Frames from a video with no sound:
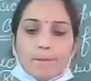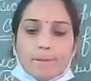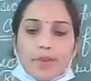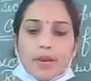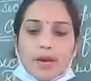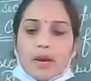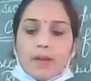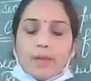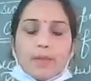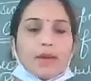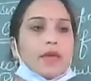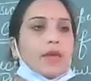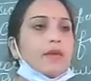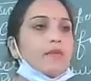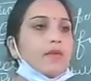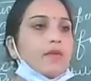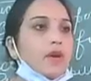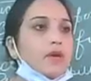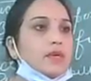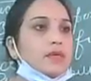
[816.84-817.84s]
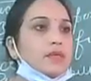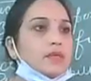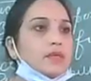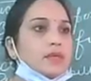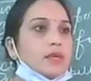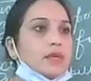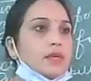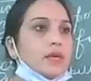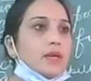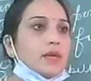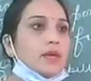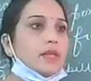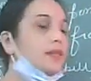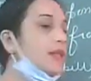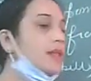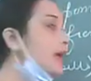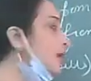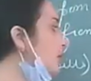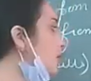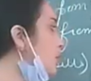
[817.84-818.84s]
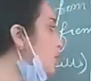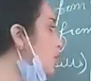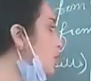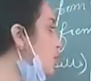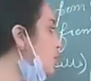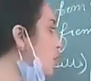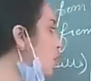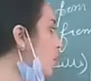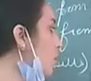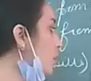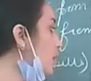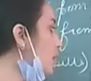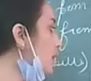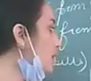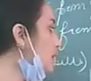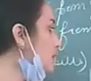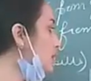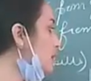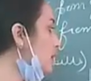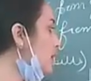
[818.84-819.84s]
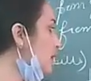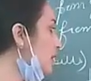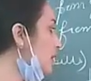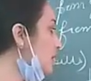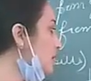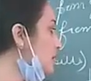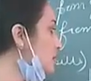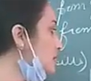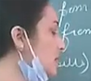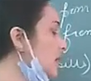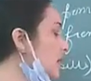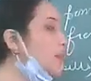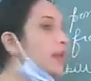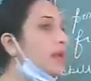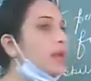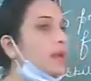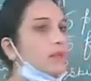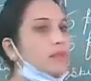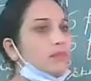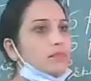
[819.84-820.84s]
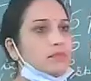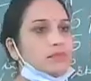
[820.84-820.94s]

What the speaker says: pick up keywords, then you do only skimming.